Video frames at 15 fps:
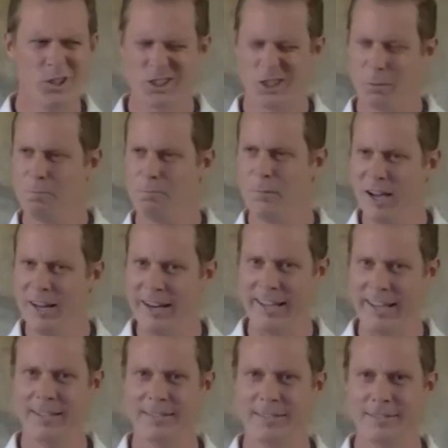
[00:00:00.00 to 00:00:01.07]
worship
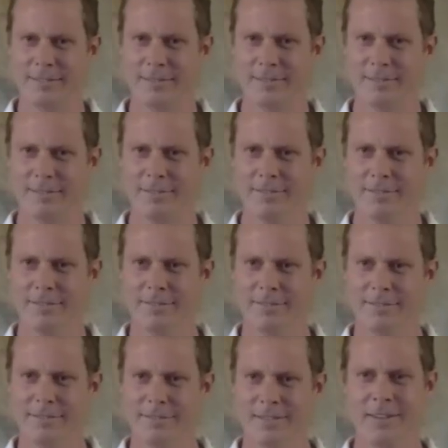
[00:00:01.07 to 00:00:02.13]
money
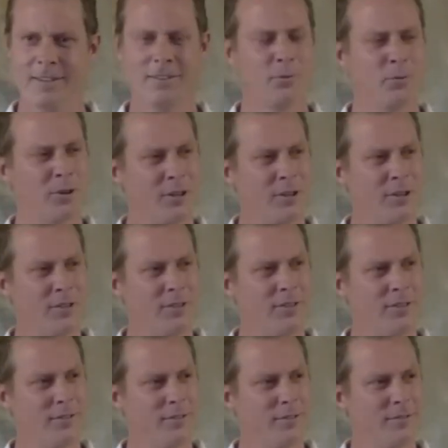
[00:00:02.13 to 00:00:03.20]
in this world.
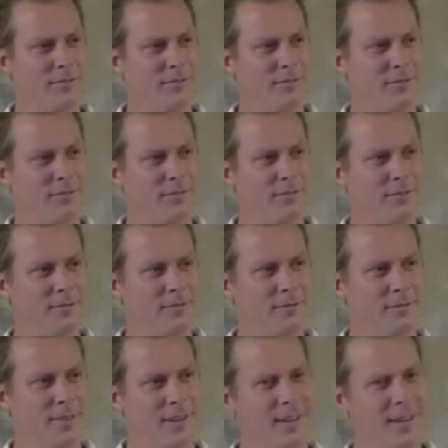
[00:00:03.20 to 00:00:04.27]

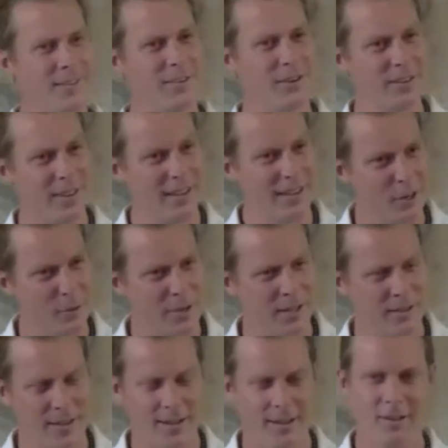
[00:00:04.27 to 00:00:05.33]
And I start thinking
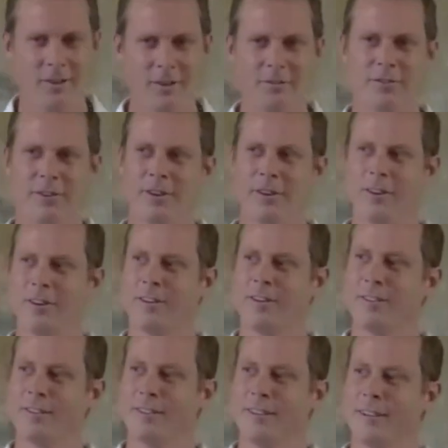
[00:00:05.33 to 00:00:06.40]
about that a little further.
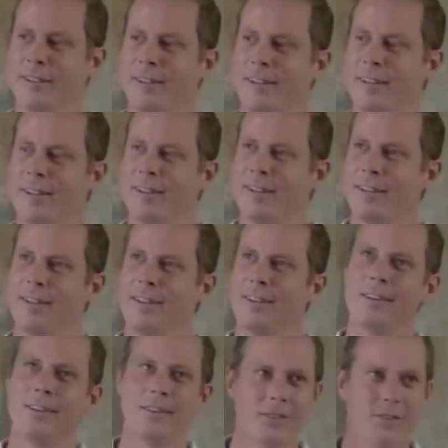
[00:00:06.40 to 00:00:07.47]

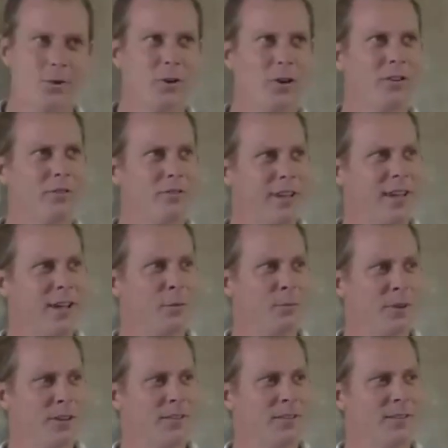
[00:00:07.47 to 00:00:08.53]
Sort of,
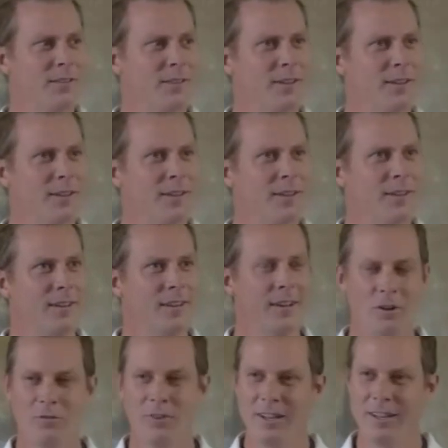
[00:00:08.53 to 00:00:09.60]
yeah, but
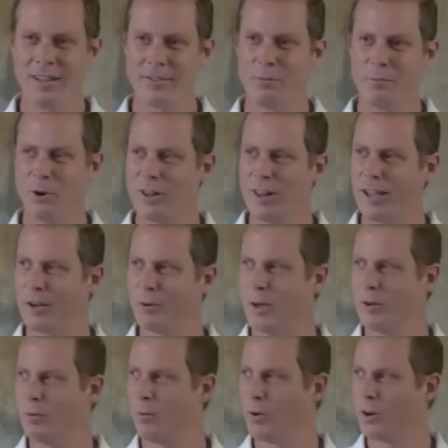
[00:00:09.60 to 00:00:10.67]
you know, really, it's more
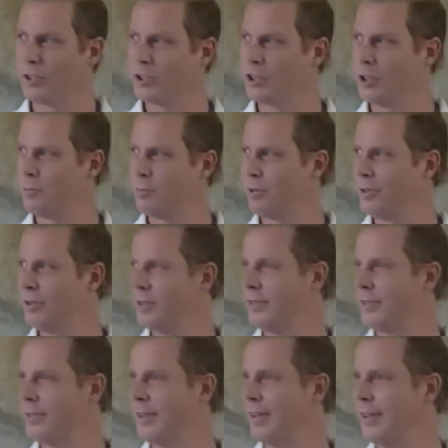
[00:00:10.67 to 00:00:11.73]
like we worship
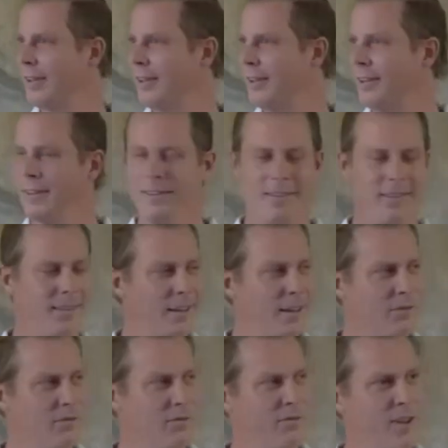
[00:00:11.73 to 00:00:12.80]

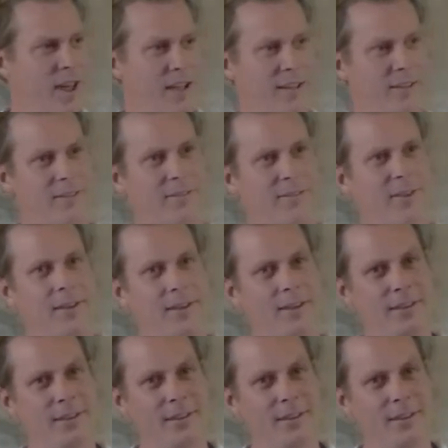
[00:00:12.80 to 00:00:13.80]
the effects